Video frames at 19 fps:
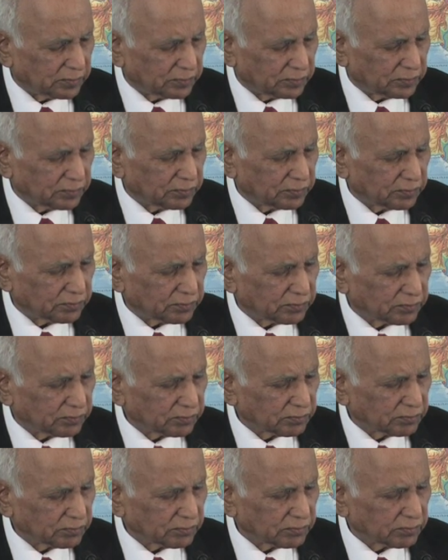
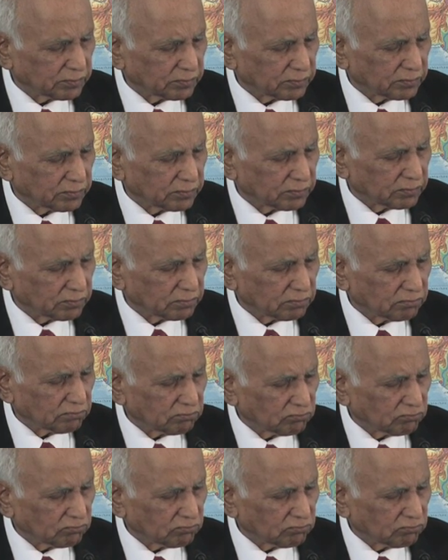[no speech]